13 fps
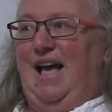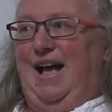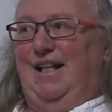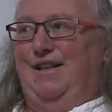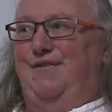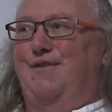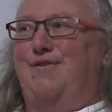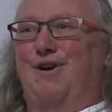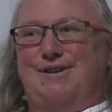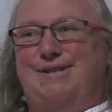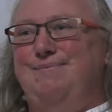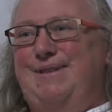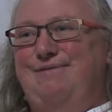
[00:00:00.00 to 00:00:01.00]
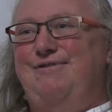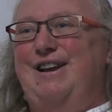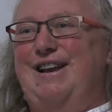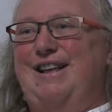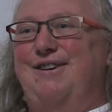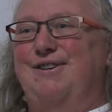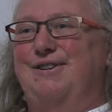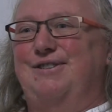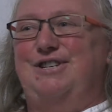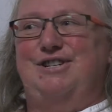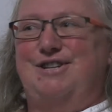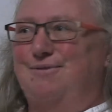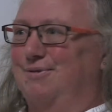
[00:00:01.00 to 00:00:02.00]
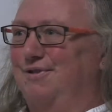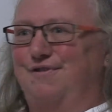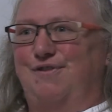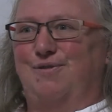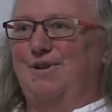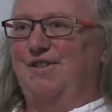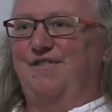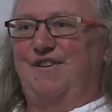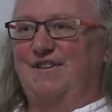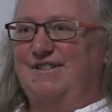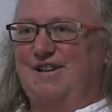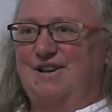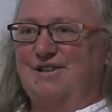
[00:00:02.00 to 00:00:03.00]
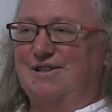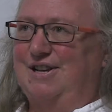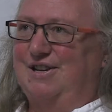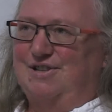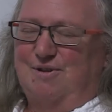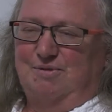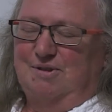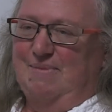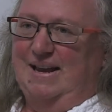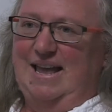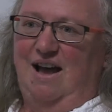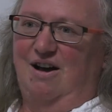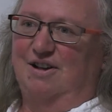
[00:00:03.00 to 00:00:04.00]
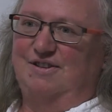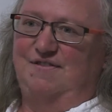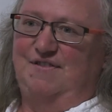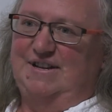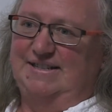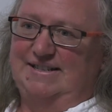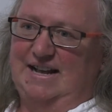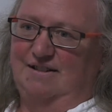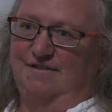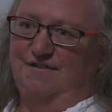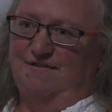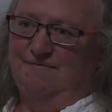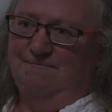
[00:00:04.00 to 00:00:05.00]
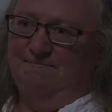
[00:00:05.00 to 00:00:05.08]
And if you've got something really good, you don't want to fall at the first hurdle. You don't want to make it harder for yourself.